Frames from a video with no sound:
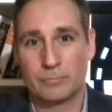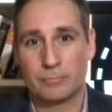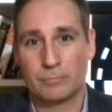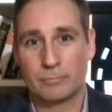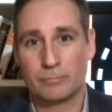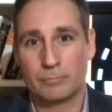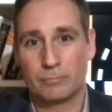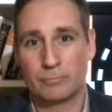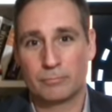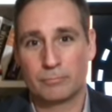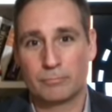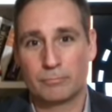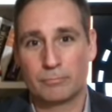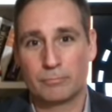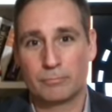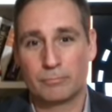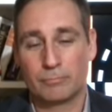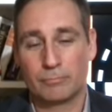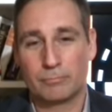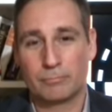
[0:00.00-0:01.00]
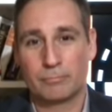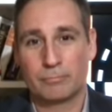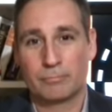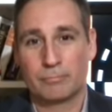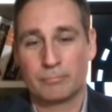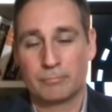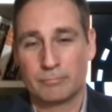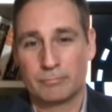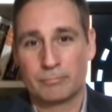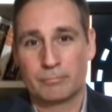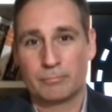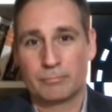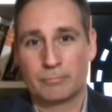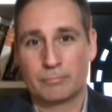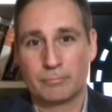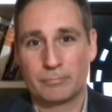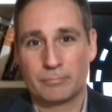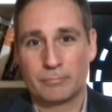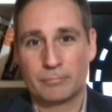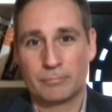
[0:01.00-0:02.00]

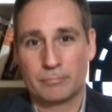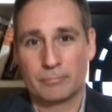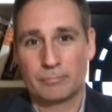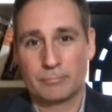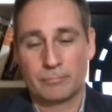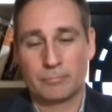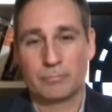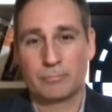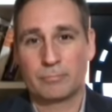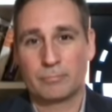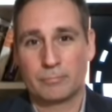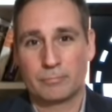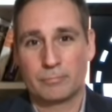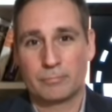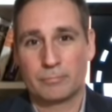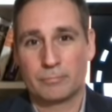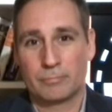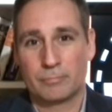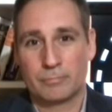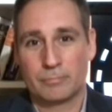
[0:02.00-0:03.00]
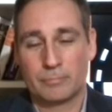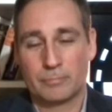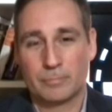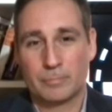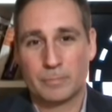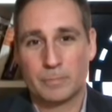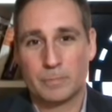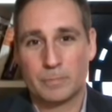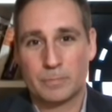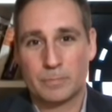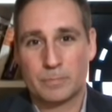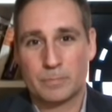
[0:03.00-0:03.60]
No words are spoken by the person on screen.